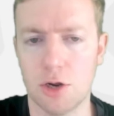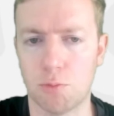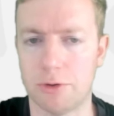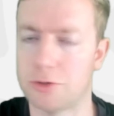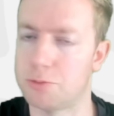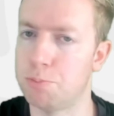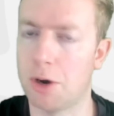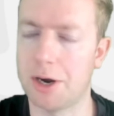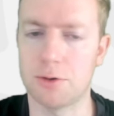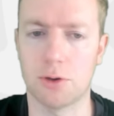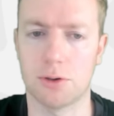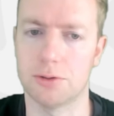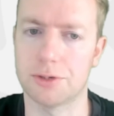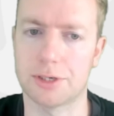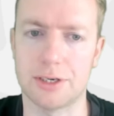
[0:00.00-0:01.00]
which might
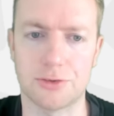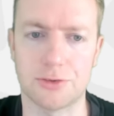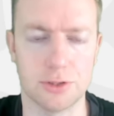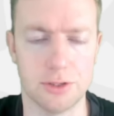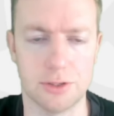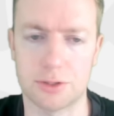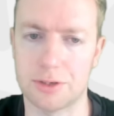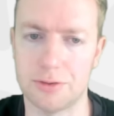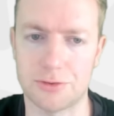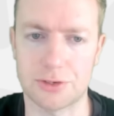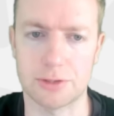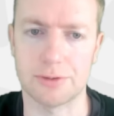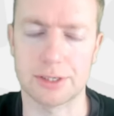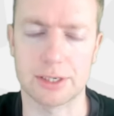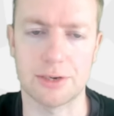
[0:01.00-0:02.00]
not look as good
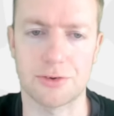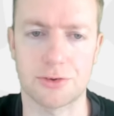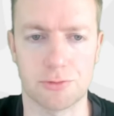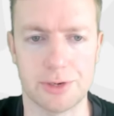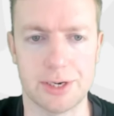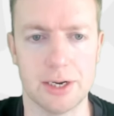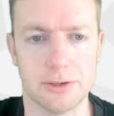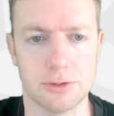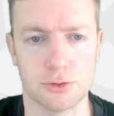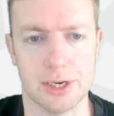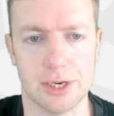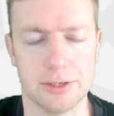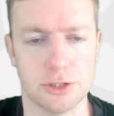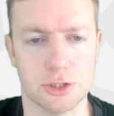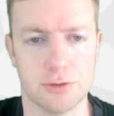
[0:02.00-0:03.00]
considering there's 300
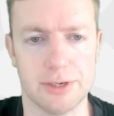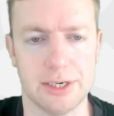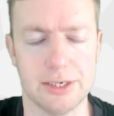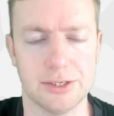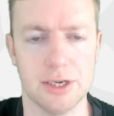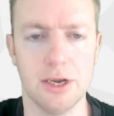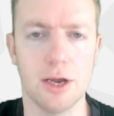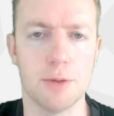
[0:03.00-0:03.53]
entries,